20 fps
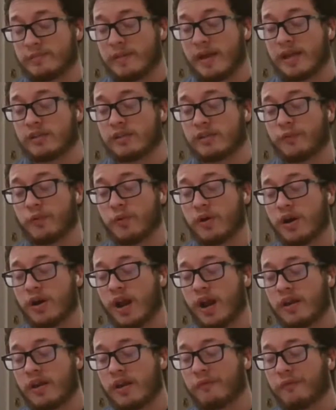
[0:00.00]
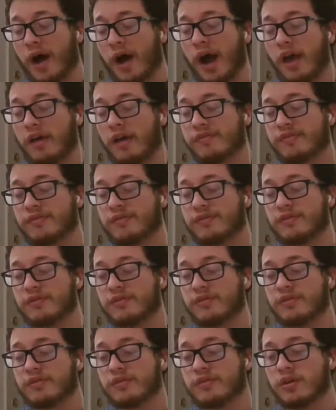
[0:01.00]
this match a 4 out of 5,
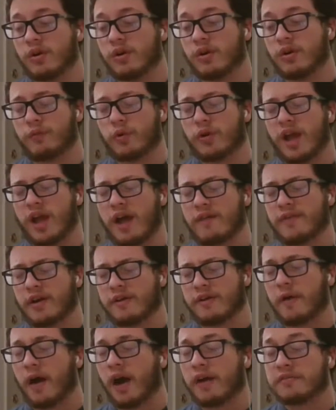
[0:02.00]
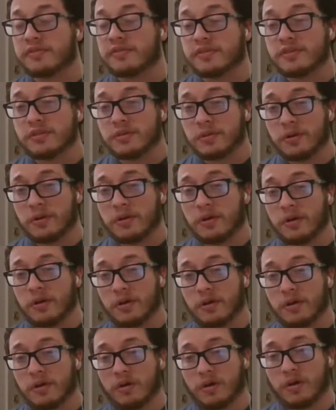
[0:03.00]
or 4.5 out of 5.
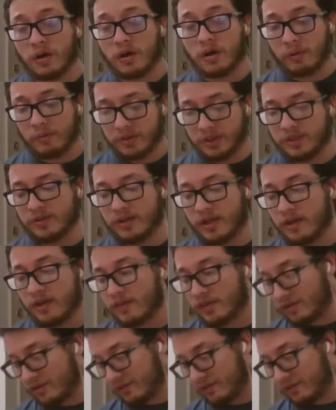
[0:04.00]
What would you give